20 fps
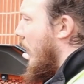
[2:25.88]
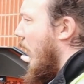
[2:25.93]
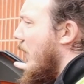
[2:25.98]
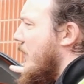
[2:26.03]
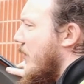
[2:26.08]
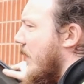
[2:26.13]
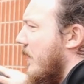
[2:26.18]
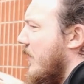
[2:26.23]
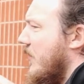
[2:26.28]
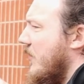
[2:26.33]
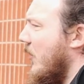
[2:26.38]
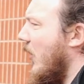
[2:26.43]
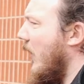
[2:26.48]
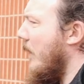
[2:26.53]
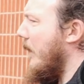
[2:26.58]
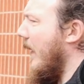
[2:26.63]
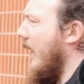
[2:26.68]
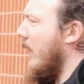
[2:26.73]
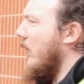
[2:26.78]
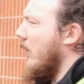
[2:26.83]
close up this
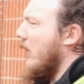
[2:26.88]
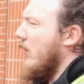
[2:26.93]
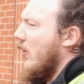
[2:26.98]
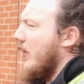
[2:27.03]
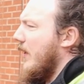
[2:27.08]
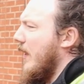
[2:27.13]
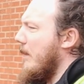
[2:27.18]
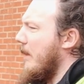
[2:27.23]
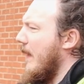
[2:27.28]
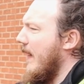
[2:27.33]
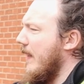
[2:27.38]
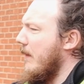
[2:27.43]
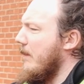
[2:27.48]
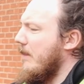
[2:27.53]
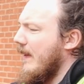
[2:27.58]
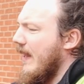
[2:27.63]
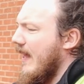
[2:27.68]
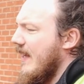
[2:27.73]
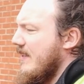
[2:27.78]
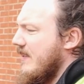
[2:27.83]
side panel and lock it back in
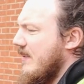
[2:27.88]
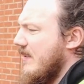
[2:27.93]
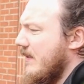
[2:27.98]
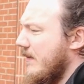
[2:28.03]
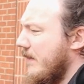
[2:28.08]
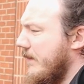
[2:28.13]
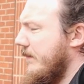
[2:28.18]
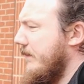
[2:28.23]
place,